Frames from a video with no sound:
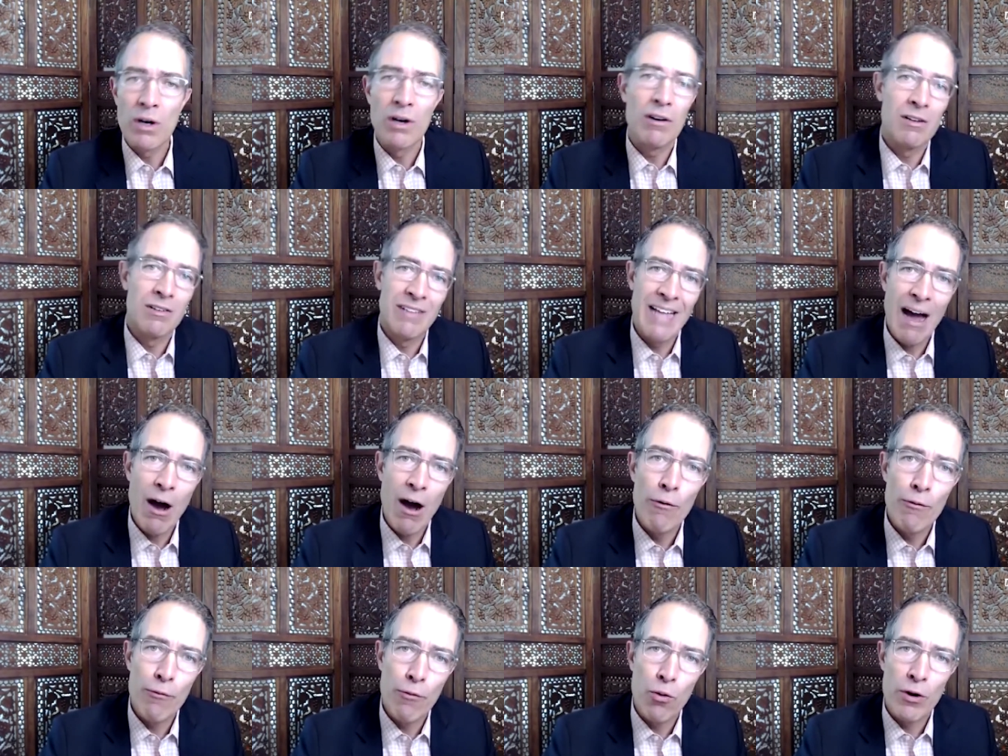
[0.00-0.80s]

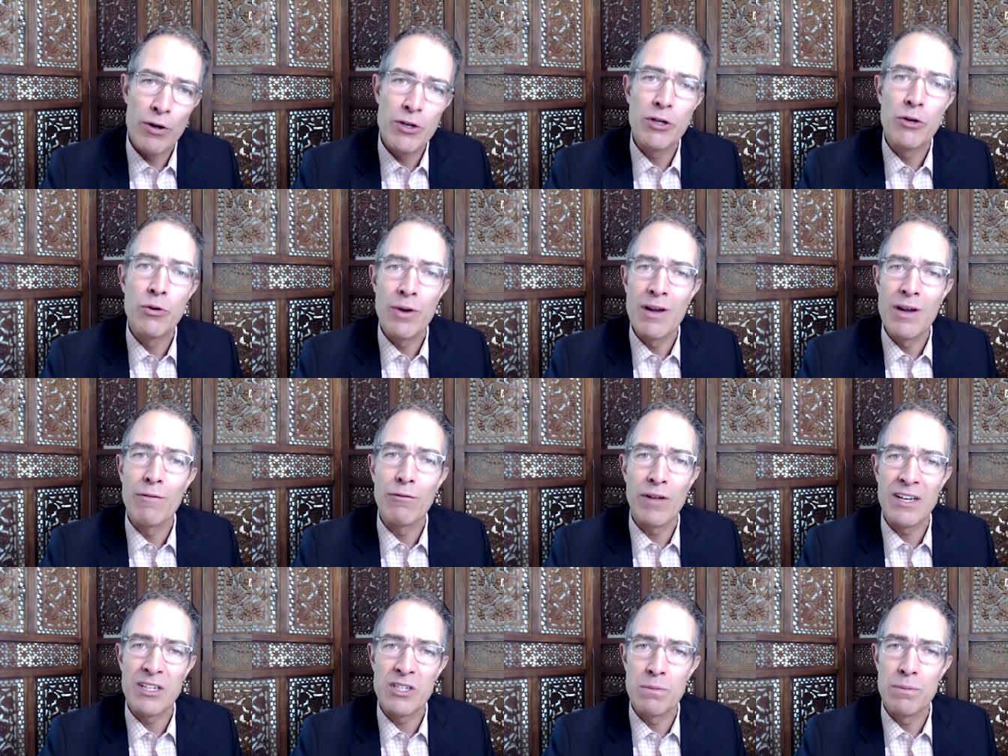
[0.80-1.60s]
allowed for a degree of
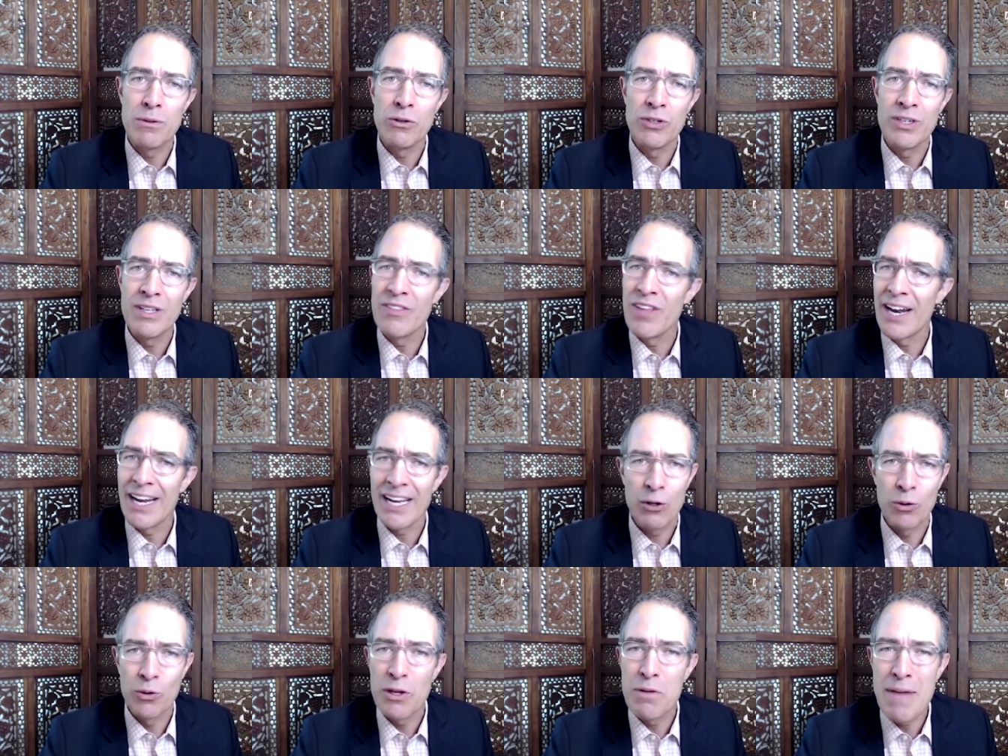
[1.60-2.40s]
flexibility that i
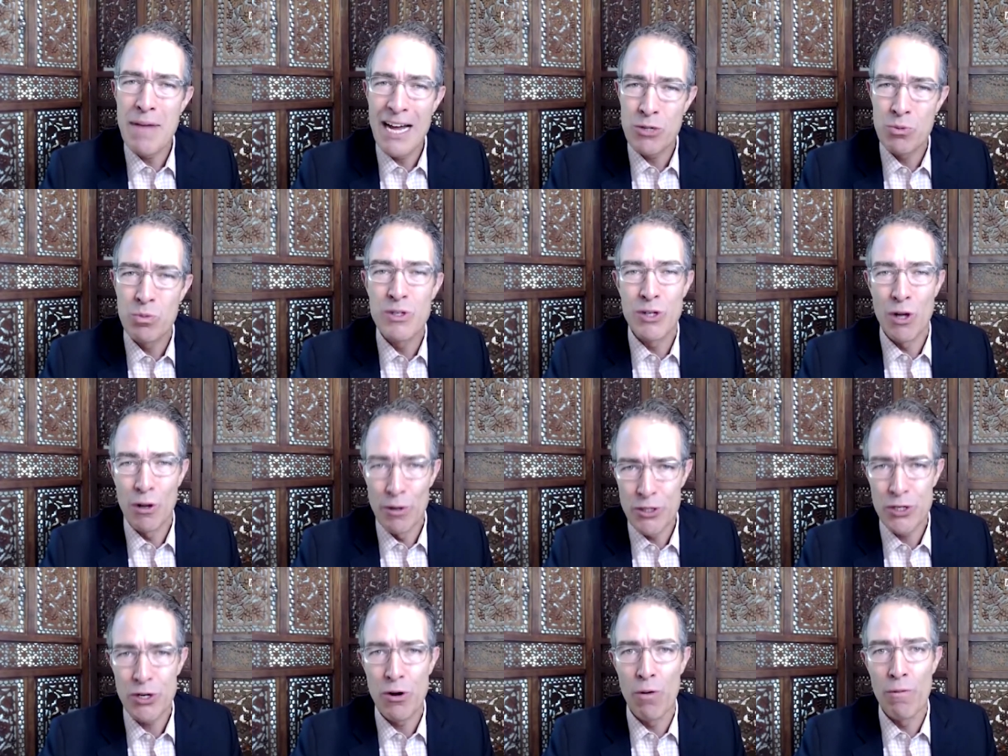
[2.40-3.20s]
can only imagine was
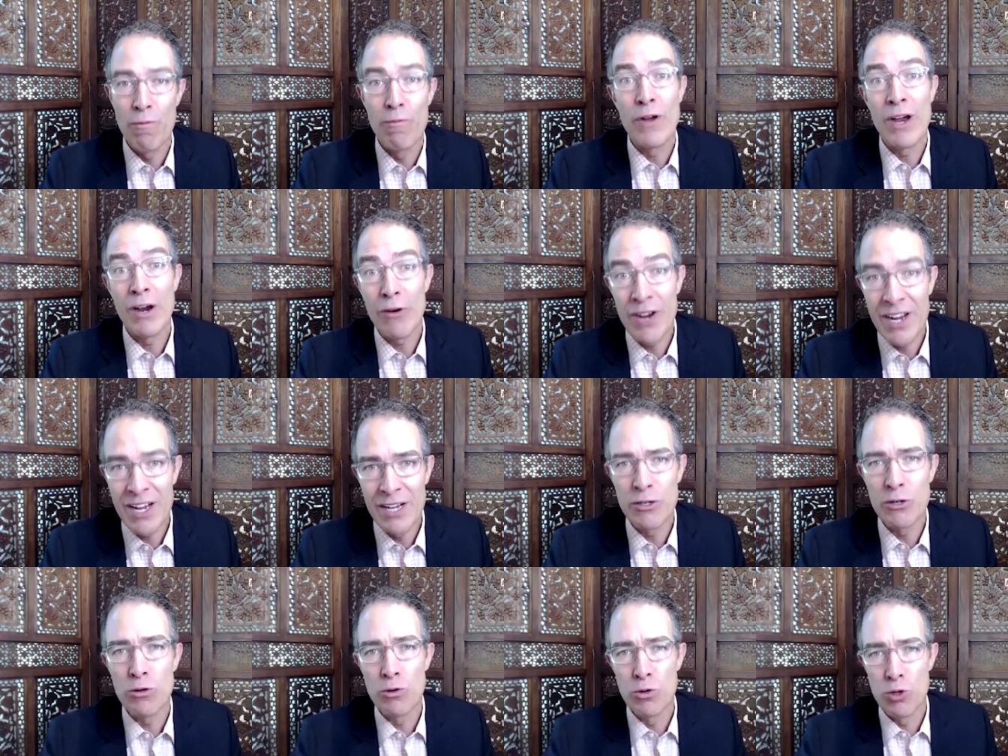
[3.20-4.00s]
also very
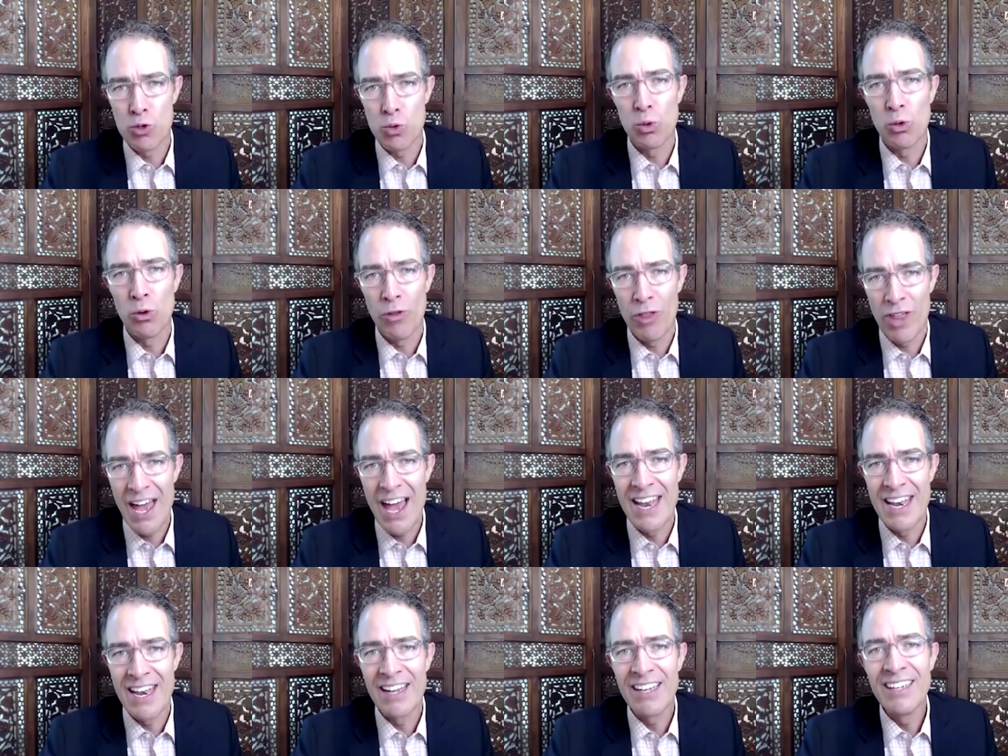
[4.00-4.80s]
unusual
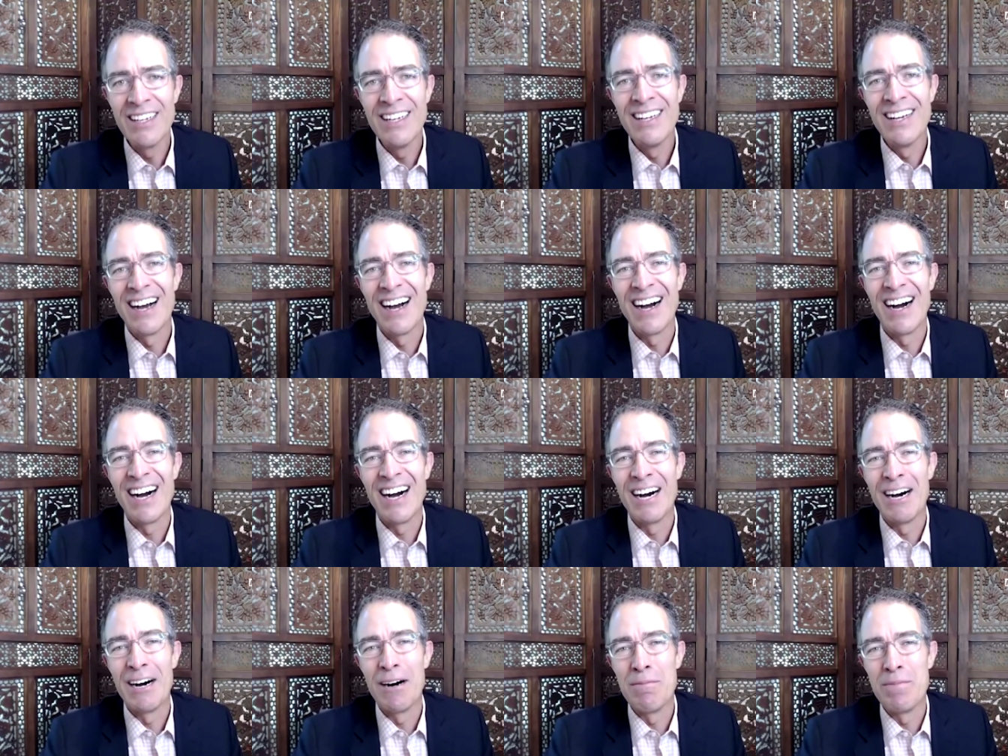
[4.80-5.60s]
then
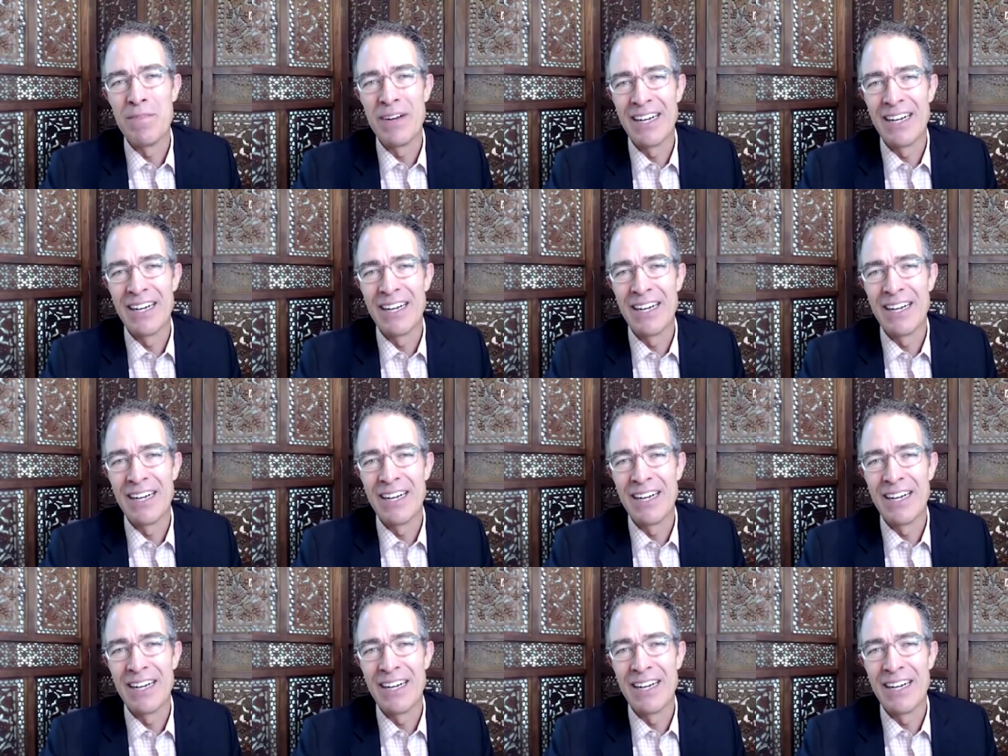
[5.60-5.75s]
um,